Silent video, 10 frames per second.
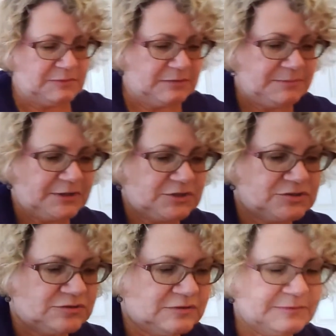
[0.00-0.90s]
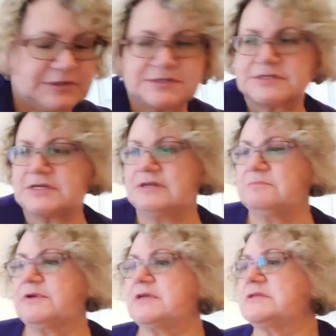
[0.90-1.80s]
to be a big chore because it's done in
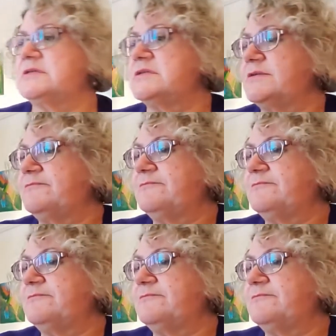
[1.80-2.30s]
pieces.